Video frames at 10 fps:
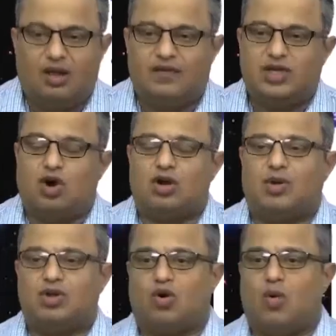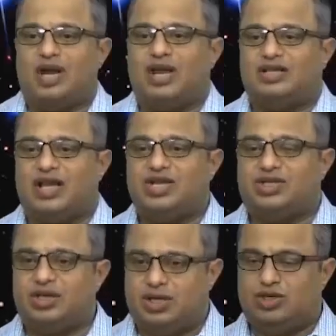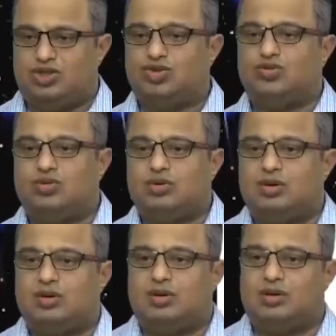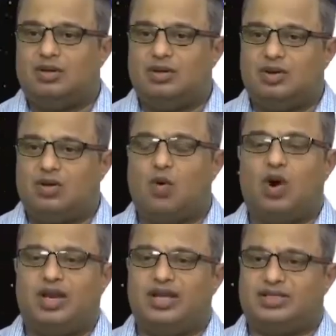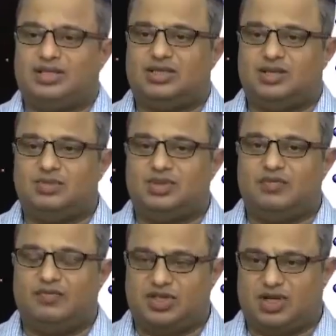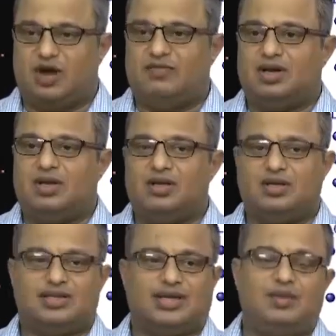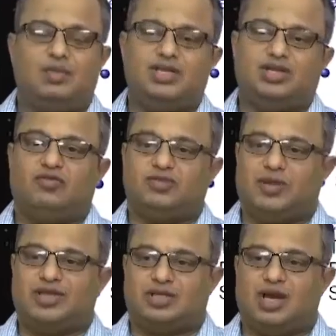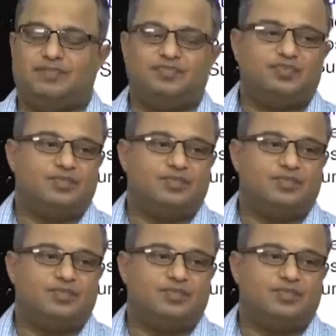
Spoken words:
We talked about the quantization in 2 coordinate systems which cover the same region of space time.